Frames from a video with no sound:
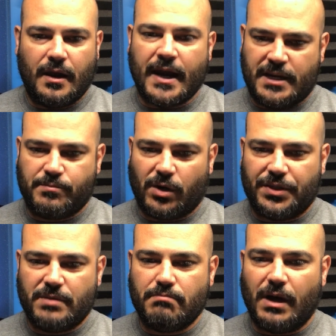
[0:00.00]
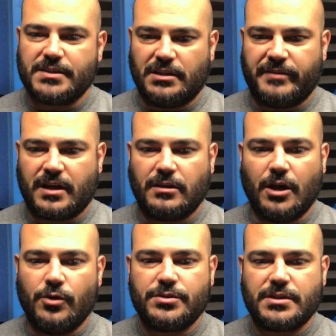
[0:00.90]
and he brought the muzzle of it
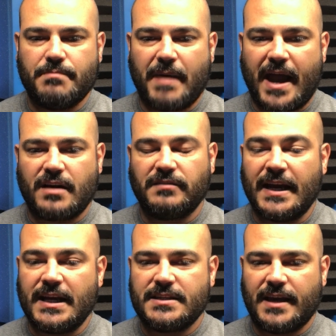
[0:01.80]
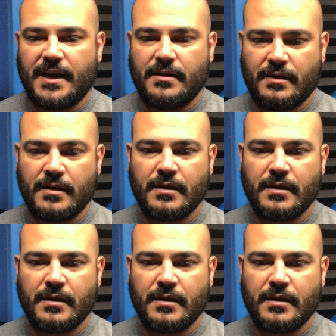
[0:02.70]
close to the back of Lenny's head.